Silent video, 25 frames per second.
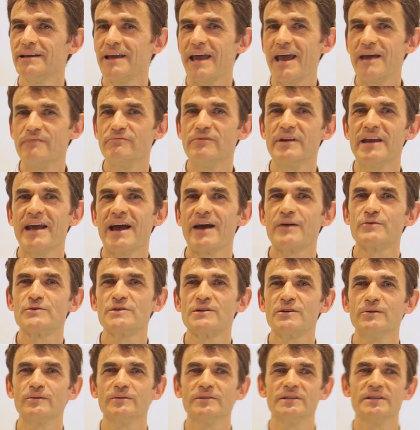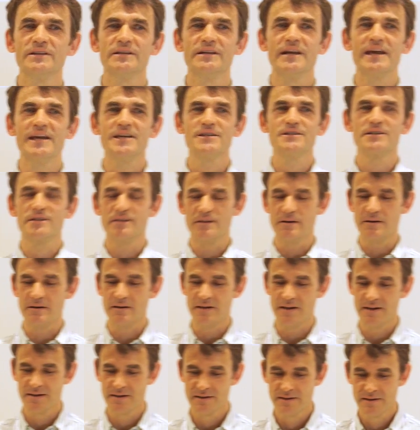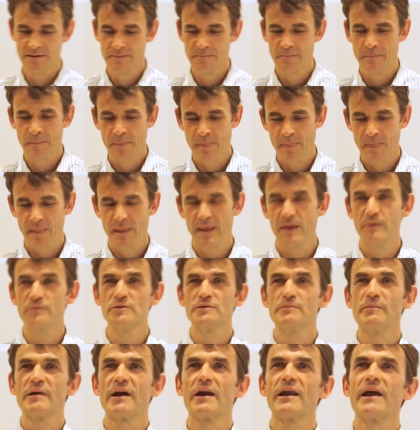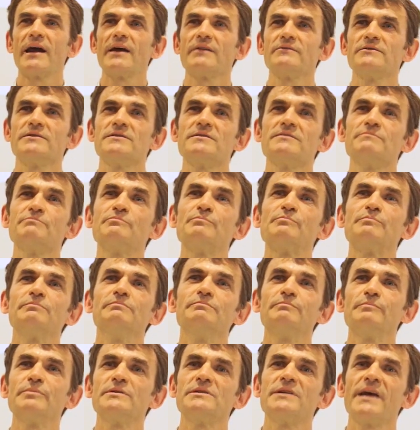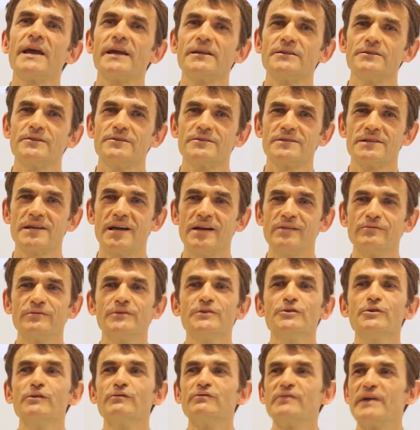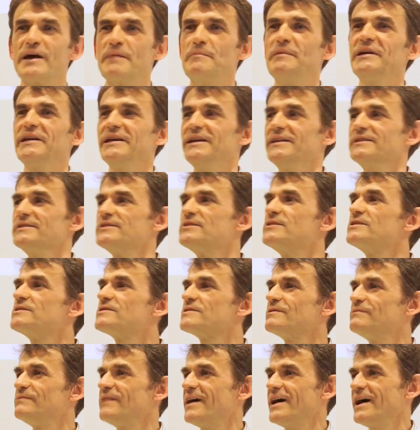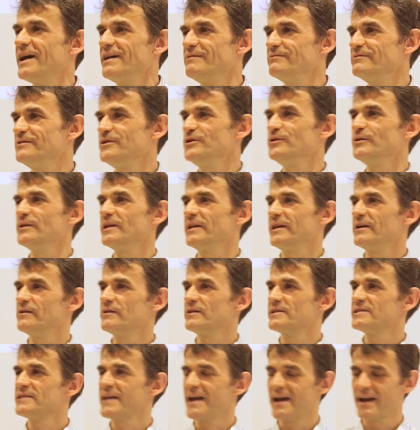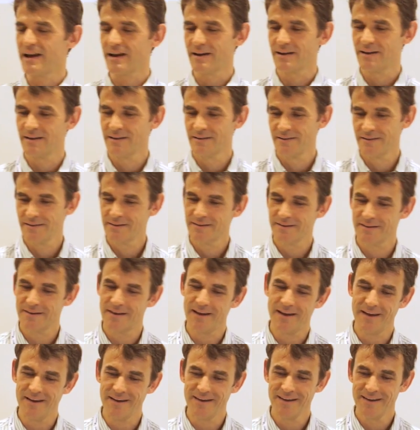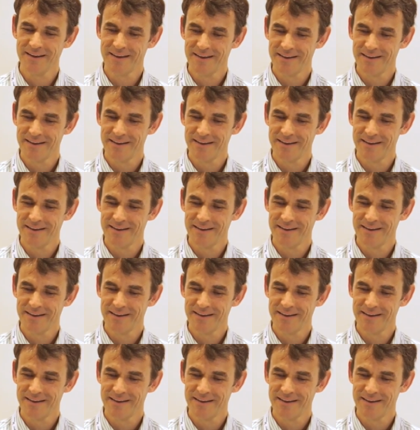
Every household in the nation got it. It was about how to protect yourself and your family and to survive nuclear attack. Okay,